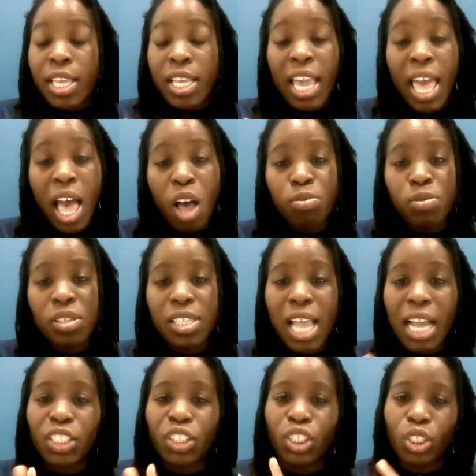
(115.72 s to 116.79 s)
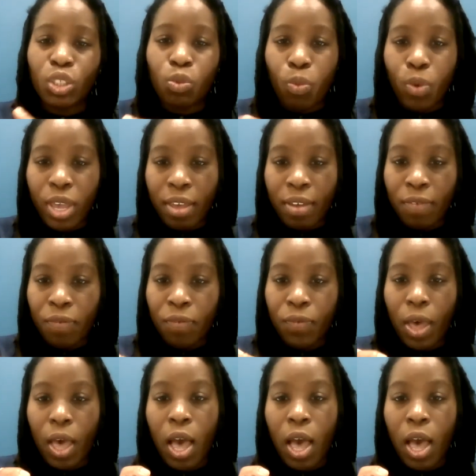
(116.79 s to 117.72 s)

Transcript: It helps not just with